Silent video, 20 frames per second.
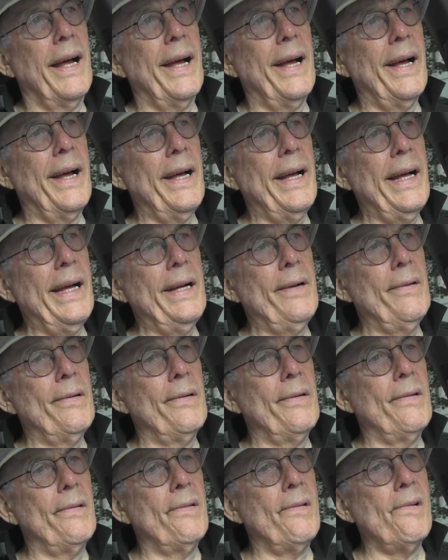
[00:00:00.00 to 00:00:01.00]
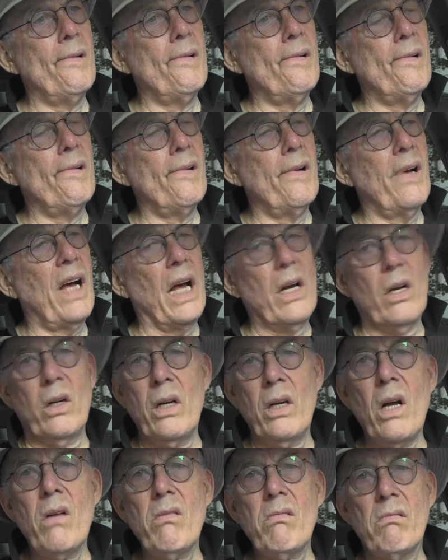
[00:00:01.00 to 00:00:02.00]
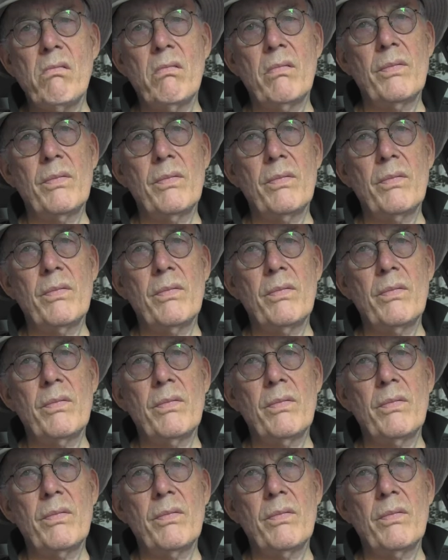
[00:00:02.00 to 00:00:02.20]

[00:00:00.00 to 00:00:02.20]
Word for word: Uh, I don't know.